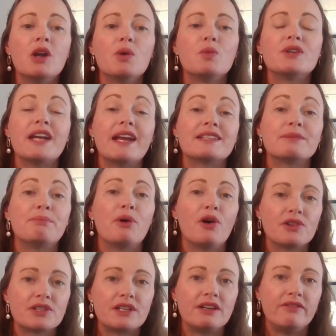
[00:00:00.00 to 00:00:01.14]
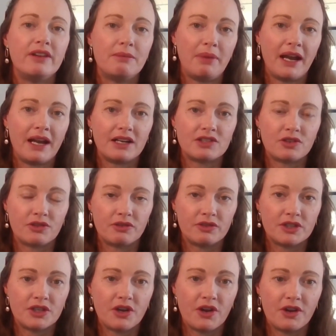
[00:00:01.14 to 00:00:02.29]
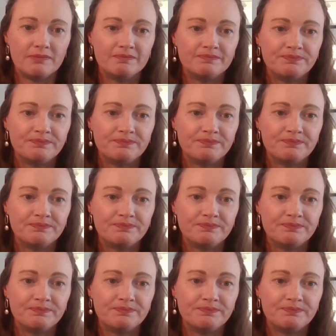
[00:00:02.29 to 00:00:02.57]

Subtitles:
which has a positive impact on the return.